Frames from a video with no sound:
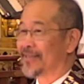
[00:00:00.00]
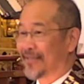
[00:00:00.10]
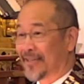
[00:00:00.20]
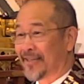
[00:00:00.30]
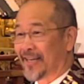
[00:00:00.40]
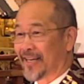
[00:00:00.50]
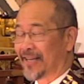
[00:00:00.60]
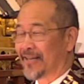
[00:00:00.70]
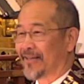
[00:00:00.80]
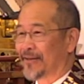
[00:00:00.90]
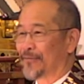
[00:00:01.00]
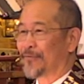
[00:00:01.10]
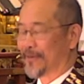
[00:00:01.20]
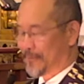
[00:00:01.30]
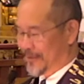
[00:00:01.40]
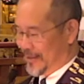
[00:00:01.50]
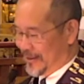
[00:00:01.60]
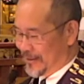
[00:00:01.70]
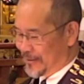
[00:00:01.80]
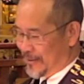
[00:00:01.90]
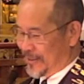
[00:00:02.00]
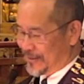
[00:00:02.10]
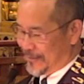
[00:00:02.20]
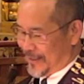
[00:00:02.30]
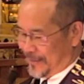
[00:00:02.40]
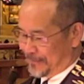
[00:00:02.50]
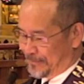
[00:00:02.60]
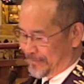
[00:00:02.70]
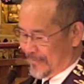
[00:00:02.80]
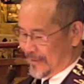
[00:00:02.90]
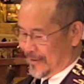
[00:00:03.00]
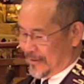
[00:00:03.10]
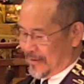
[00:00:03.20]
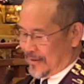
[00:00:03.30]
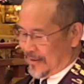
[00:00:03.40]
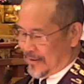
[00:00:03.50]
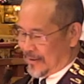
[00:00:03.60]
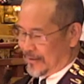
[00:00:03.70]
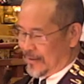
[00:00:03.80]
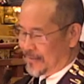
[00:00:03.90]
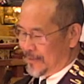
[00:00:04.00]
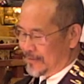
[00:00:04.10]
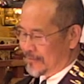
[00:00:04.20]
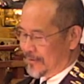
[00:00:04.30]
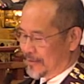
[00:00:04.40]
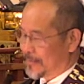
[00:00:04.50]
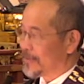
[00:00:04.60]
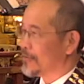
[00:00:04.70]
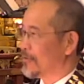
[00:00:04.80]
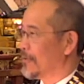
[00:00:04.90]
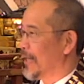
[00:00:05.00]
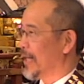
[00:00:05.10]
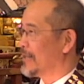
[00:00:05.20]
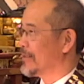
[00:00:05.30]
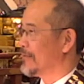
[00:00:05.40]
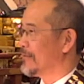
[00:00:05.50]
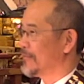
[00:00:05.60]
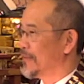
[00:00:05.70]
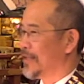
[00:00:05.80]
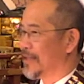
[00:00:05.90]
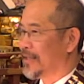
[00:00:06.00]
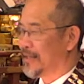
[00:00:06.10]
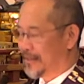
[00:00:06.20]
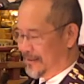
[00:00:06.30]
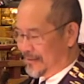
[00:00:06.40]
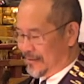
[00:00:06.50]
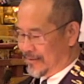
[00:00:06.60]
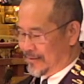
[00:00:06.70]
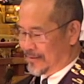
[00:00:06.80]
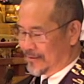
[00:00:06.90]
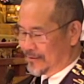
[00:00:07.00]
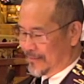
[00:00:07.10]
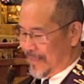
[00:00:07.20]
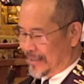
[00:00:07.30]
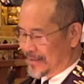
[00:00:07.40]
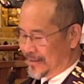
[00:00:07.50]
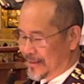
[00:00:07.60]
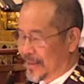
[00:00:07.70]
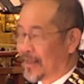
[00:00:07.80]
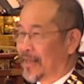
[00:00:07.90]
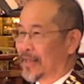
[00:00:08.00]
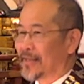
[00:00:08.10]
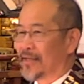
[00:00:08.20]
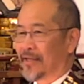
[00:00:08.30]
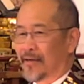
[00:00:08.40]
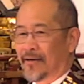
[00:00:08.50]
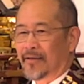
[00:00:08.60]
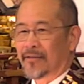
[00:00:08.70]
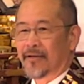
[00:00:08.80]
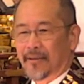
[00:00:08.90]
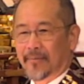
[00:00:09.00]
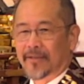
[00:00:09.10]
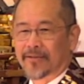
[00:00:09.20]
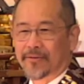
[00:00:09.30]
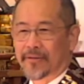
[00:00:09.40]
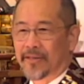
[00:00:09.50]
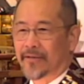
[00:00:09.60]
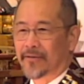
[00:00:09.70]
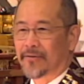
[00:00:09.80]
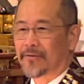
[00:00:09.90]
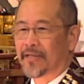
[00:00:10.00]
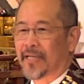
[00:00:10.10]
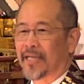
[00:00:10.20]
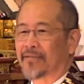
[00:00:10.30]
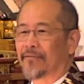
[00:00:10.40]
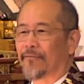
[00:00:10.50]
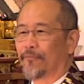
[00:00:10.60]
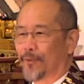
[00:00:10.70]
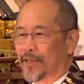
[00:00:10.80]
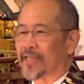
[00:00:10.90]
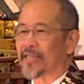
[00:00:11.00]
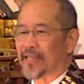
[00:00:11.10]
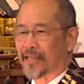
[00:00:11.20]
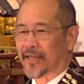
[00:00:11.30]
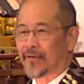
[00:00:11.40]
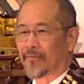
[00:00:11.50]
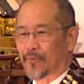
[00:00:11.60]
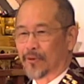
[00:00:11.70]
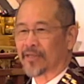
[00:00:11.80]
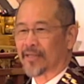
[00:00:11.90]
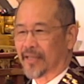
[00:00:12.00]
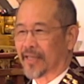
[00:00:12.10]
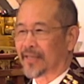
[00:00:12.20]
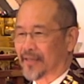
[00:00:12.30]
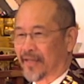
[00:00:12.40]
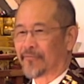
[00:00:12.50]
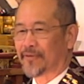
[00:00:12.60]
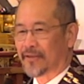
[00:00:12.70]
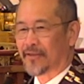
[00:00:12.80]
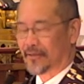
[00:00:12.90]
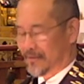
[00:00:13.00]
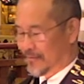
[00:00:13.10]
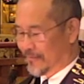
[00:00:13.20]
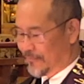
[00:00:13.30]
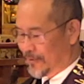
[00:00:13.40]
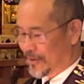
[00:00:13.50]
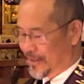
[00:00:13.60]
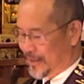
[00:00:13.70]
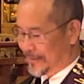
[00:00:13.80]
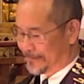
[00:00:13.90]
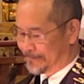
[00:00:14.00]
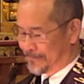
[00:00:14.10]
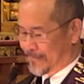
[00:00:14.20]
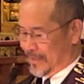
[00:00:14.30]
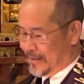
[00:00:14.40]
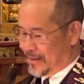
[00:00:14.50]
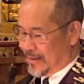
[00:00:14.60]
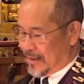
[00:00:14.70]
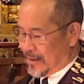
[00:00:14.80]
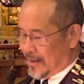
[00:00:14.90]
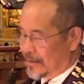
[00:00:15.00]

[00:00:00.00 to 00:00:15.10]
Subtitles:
Sunday of February 2020. Our Dharma School has been so active that it is hard to imagine that our Dharma school year only has 14 more Sundays left this year, 14. Our